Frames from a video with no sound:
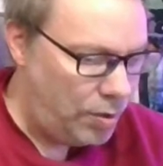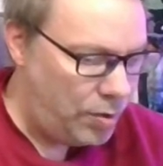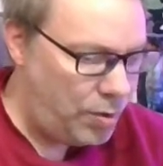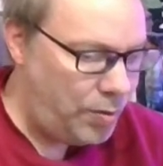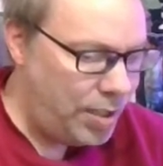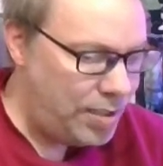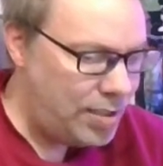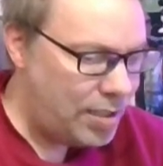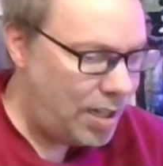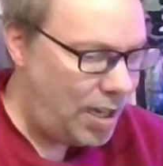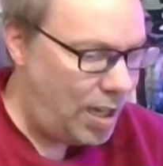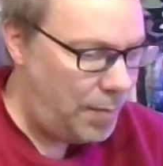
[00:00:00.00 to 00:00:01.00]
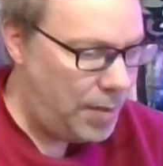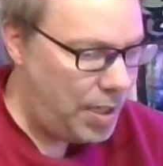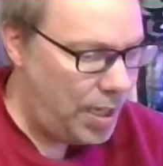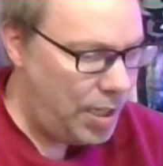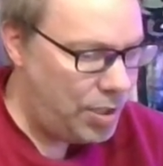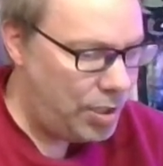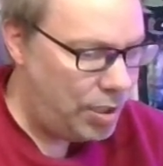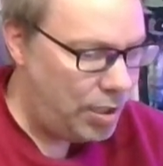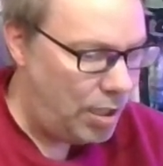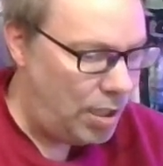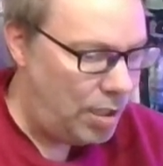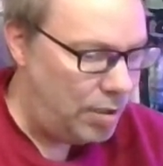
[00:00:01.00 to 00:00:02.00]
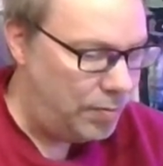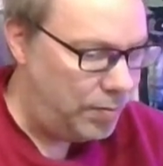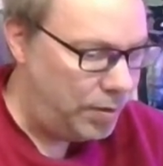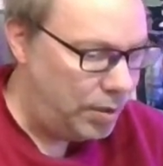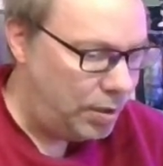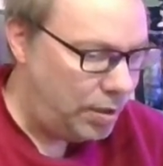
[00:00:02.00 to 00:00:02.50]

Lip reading: So this is a combination of